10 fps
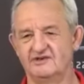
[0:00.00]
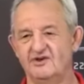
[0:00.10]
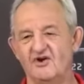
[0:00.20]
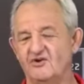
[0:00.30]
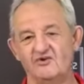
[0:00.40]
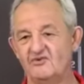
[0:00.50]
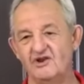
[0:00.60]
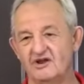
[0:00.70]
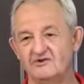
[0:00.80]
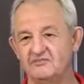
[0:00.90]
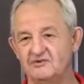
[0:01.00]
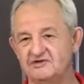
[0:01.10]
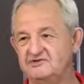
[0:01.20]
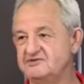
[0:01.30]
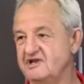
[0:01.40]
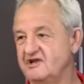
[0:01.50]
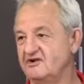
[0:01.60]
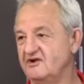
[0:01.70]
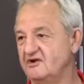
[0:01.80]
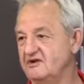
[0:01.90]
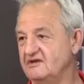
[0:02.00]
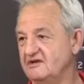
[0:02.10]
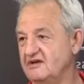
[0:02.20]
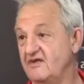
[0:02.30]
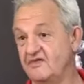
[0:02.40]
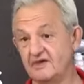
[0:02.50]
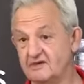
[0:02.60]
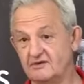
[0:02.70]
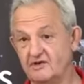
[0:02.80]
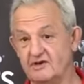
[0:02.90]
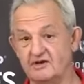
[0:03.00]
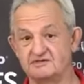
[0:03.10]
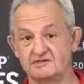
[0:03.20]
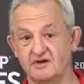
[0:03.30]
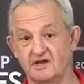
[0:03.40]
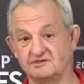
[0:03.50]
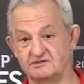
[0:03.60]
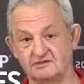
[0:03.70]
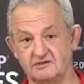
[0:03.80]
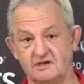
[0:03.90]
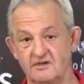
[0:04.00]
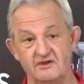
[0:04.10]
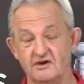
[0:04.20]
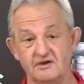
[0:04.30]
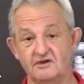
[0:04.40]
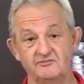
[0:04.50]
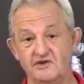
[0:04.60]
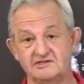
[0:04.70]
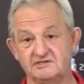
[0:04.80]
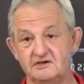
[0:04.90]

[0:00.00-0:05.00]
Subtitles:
No, we're not gripping it too tight at all. I think, quite honest, our guys, they're in a good place.